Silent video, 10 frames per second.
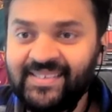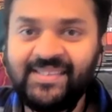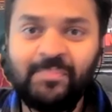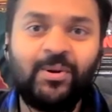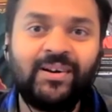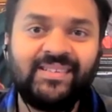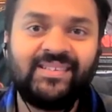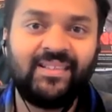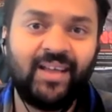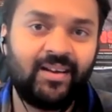the book is
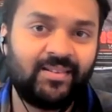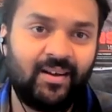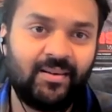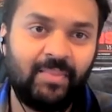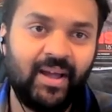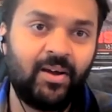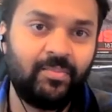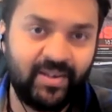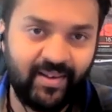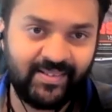Siddhartha by
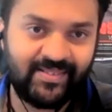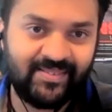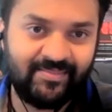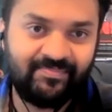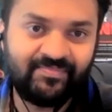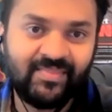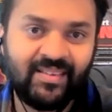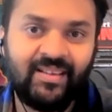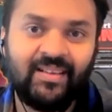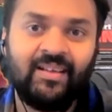Hermann Hesse.
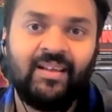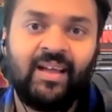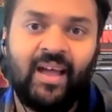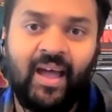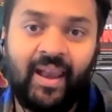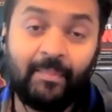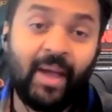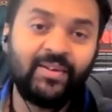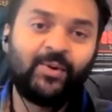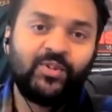And I'm
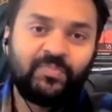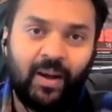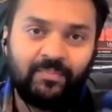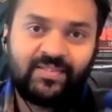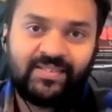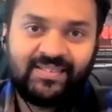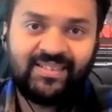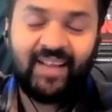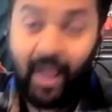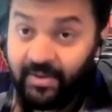having goosebumps.
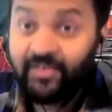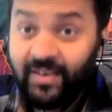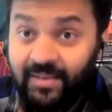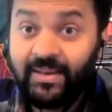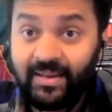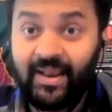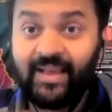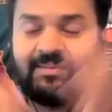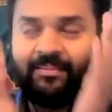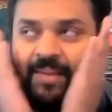I really mean, like,
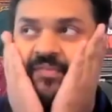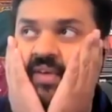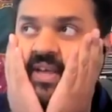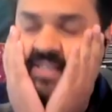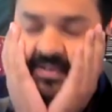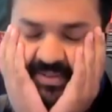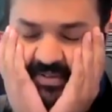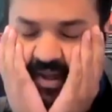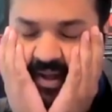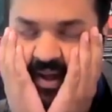my face,
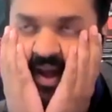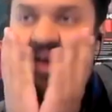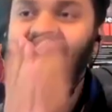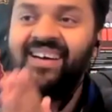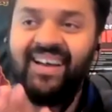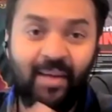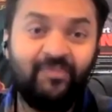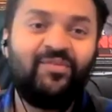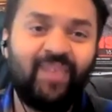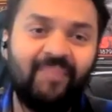
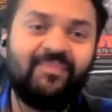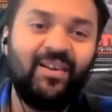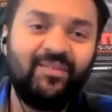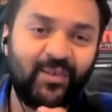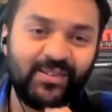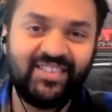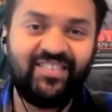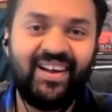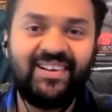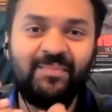I'm kind of frozen
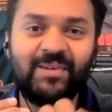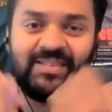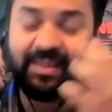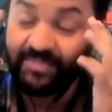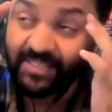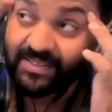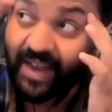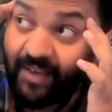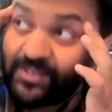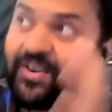right now, because
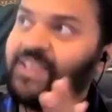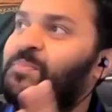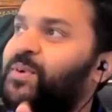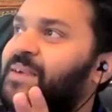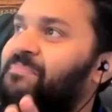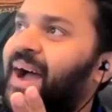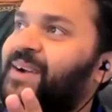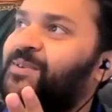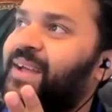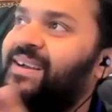I was transported
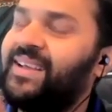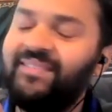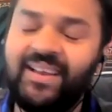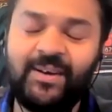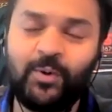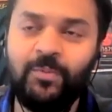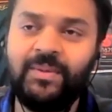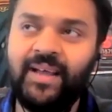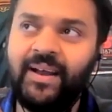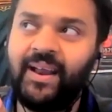back to that day when he told me
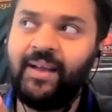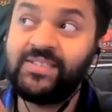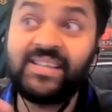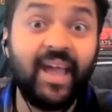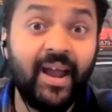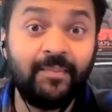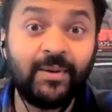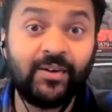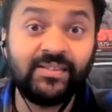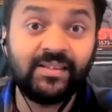that. And I was scared,
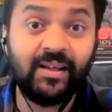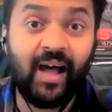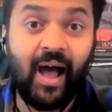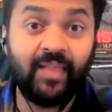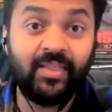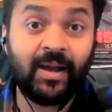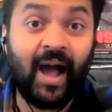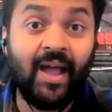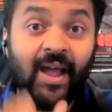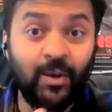because the
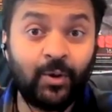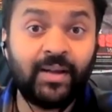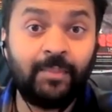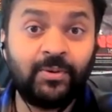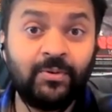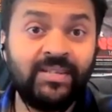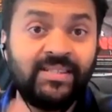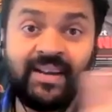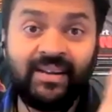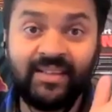guy I looked up to, he
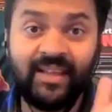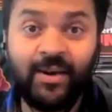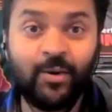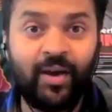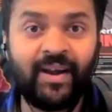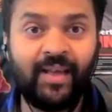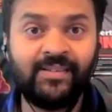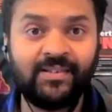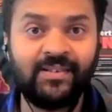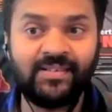said, there are no right
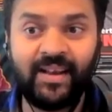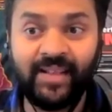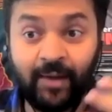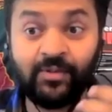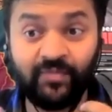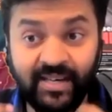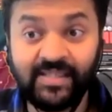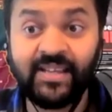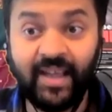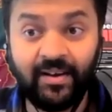answers. And that was very
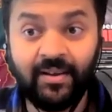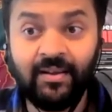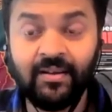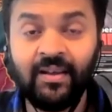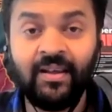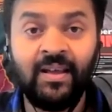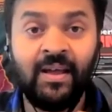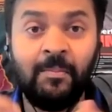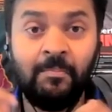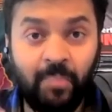scary.
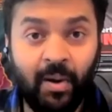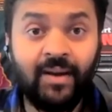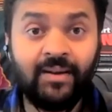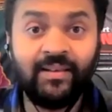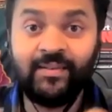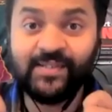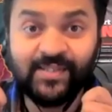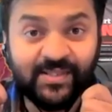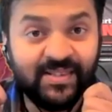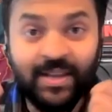But
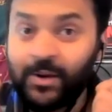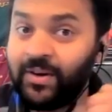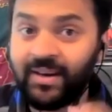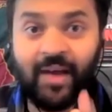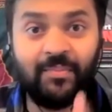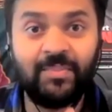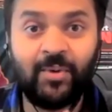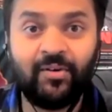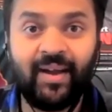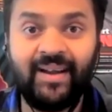he couldn't have been
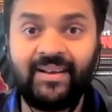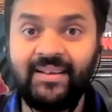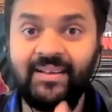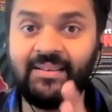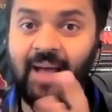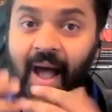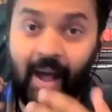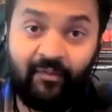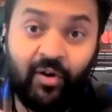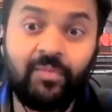more right.
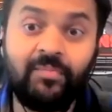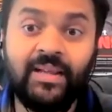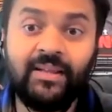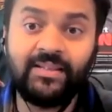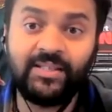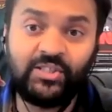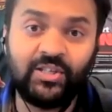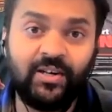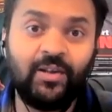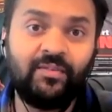For me, this
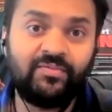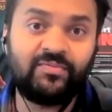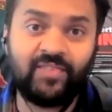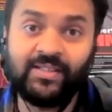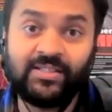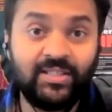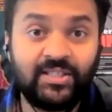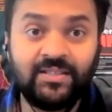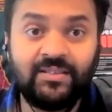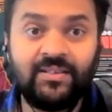journey of
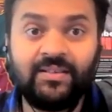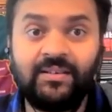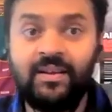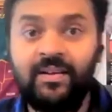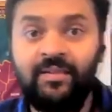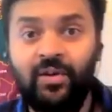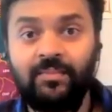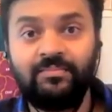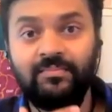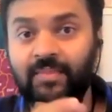transition
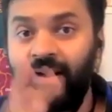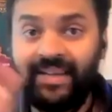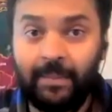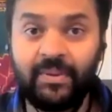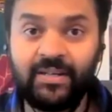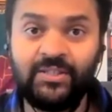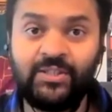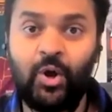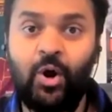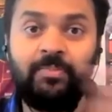from a typical
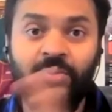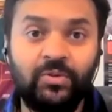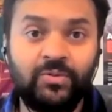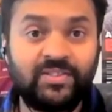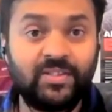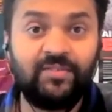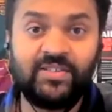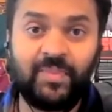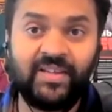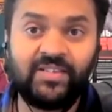job to
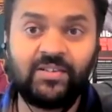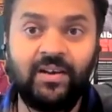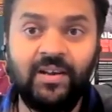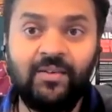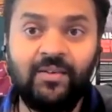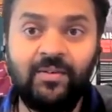service-based career,